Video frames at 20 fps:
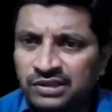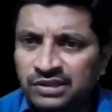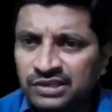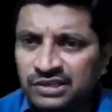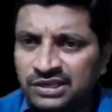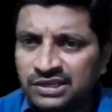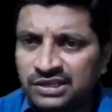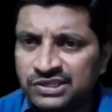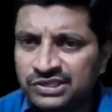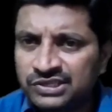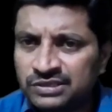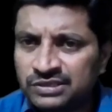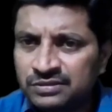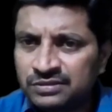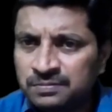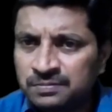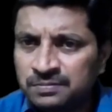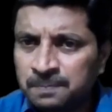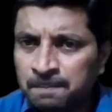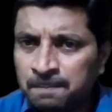else?
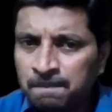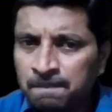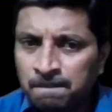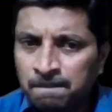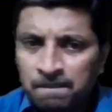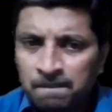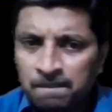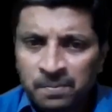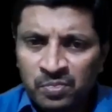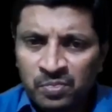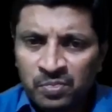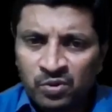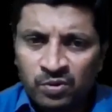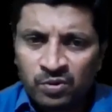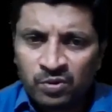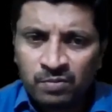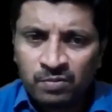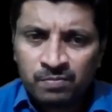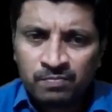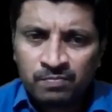No.
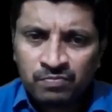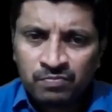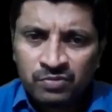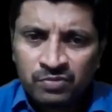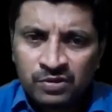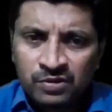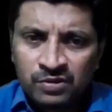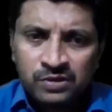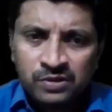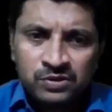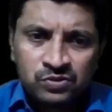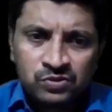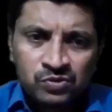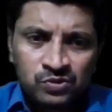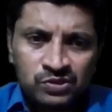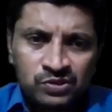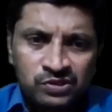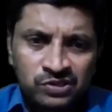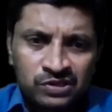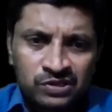So
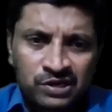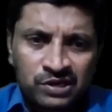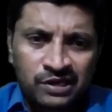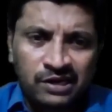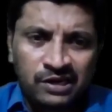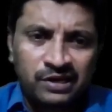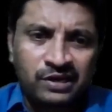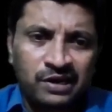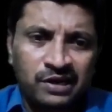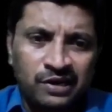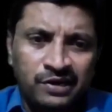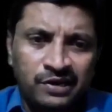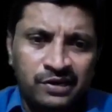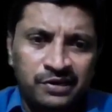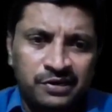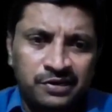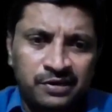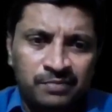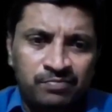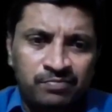this is not a candidate
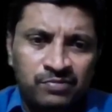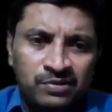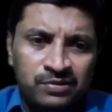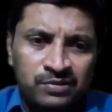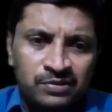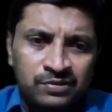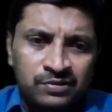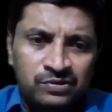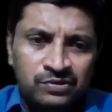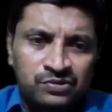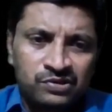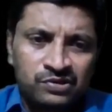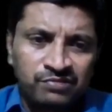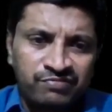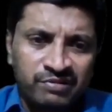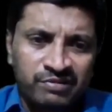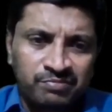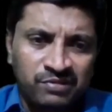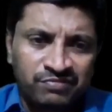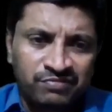key. So
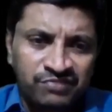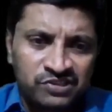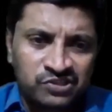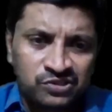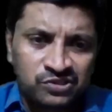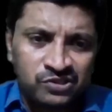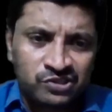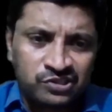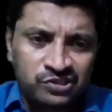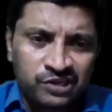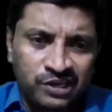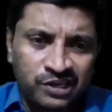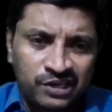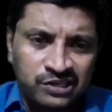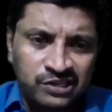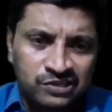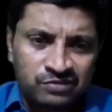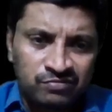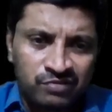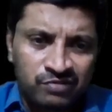from the first stage,
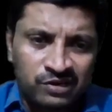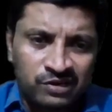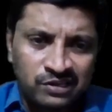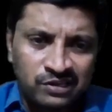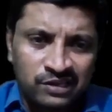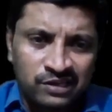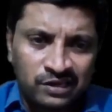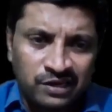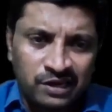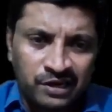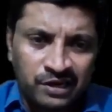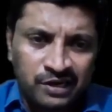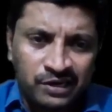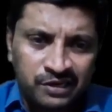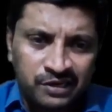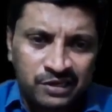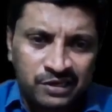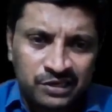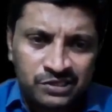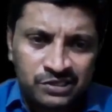what are the candidate
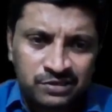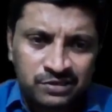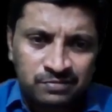keys?